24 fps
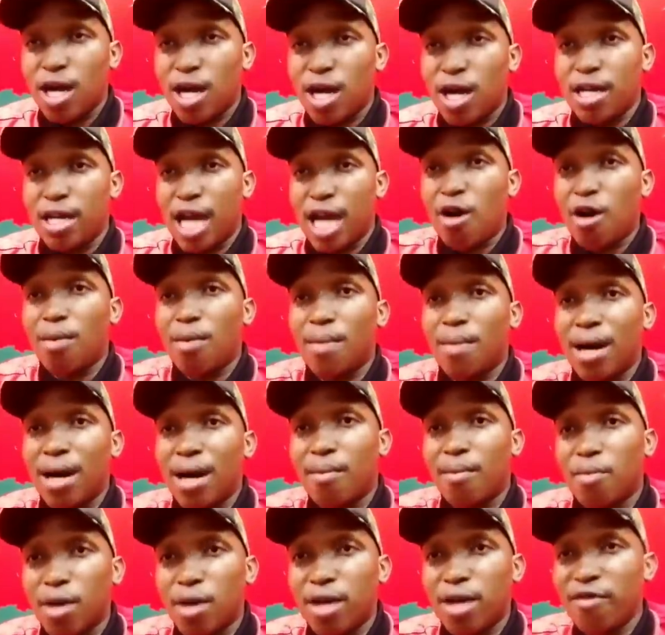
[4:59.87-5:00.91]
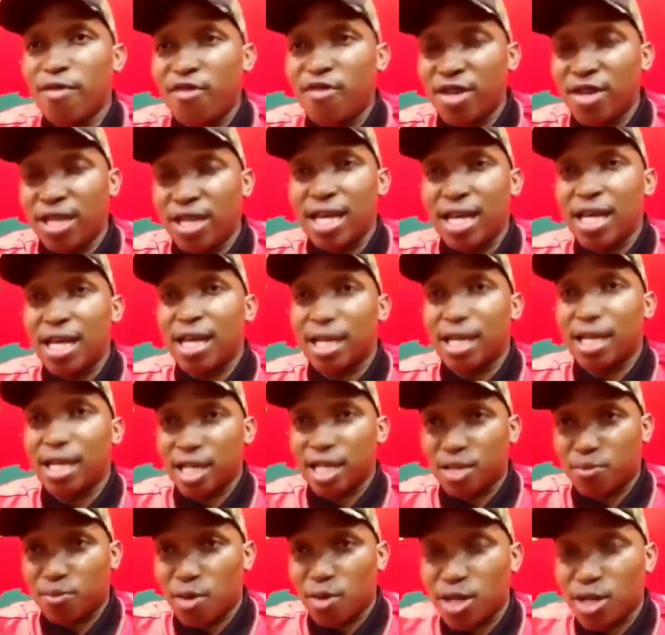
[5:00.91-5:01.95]
Now I'm, I'm even
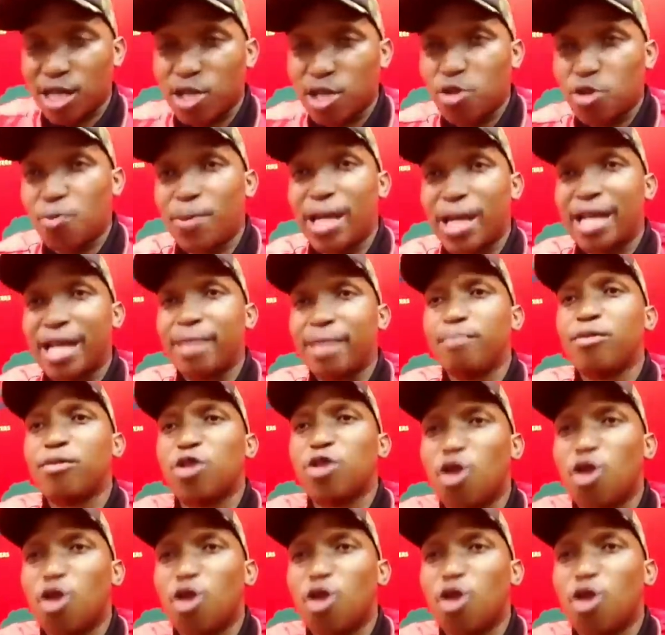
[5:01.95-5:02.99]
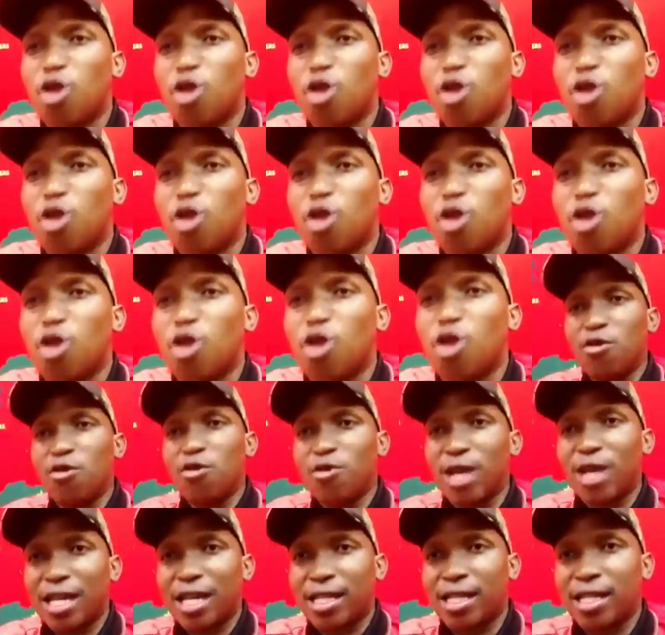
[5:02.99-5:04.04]
responding to Bheki Mtolo, yeah. the
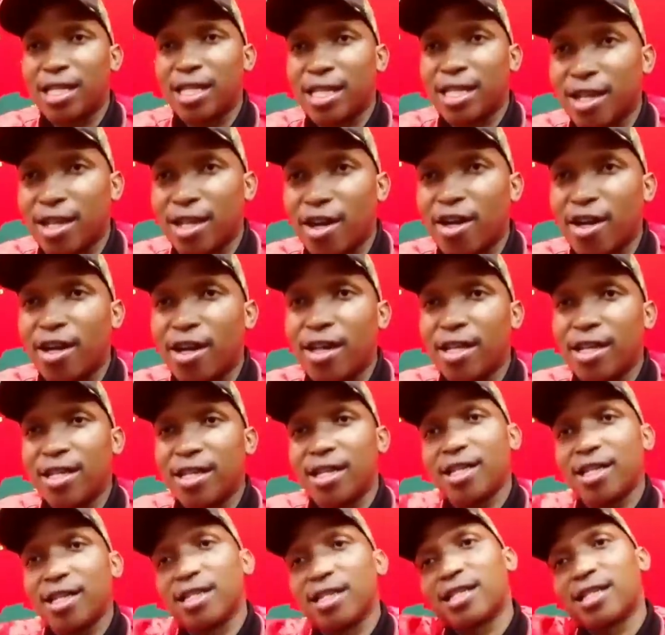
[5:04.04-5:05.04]
lunatic uh, the